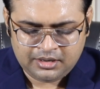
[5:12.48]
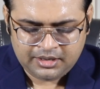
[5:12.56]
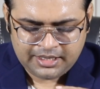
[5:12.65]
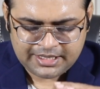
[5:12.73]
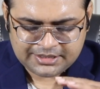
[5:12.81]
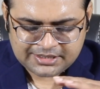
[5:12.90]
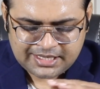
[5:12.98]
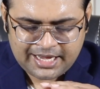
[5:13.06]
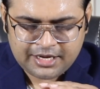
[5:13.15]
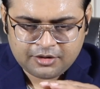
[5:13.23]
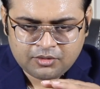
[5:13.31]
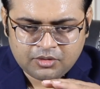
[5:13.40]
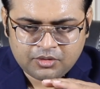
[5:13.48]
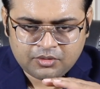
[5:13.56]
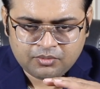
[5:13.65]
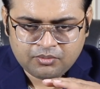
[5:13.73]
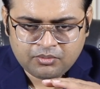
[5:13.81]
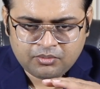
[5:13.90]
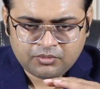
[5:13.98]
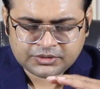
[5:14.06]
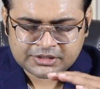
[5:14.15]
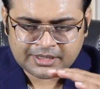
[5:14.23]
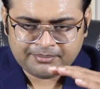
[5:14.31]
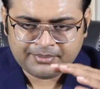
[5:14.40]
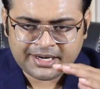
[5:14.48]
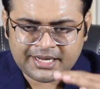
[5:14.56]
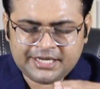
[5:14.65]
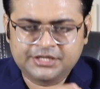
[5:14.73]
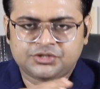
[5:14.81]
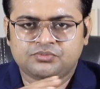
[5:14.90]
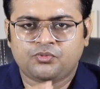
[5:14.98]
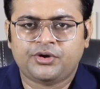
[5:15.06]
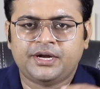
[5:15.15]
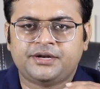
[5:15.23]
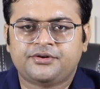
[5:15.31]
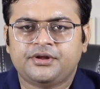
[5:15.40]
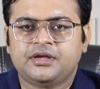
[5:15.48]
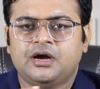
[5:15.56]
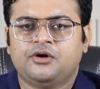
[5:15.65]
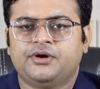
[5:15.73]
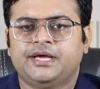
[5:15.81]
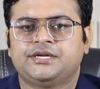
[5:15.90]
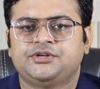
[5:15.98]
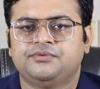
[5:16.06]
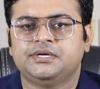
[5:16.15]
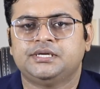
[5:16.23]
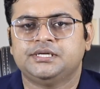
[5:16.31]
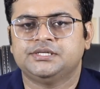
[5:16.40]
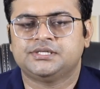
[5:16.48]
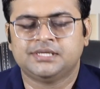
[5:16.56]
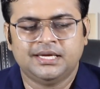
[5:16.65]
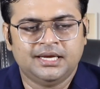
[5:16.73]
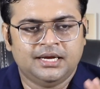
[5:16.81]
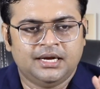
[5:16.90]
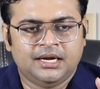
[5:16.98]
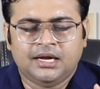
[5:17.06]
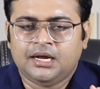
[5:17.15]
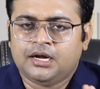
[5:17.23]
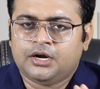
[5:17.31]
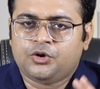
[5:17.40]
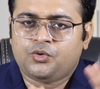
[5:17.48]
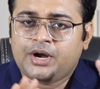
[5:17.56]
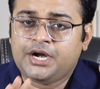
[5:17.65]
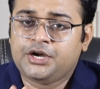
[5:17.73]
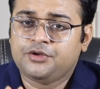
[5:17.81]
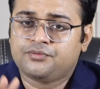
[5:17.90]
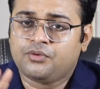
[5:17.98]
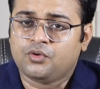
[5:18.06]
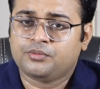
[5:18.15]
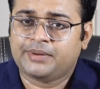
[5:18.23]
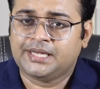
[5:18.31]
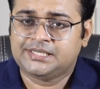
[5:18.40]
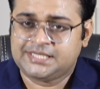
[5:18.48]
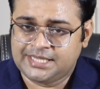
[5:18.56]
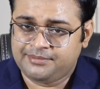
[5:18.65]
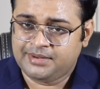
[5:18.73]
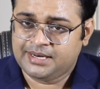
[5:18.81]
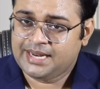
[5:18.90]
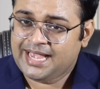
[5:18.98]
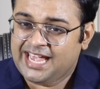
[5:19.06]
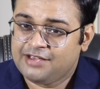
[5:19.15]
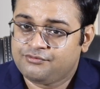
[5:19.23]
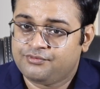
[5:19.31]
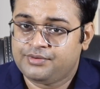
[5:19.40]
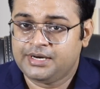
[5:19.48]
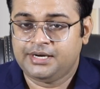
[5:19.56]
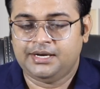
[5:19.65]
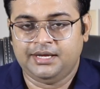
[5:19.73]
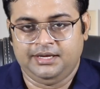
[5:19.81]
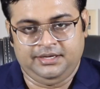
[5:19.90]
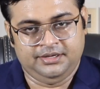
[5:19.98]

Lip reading: it's like somebody is monitoring our activities 24/7 every day.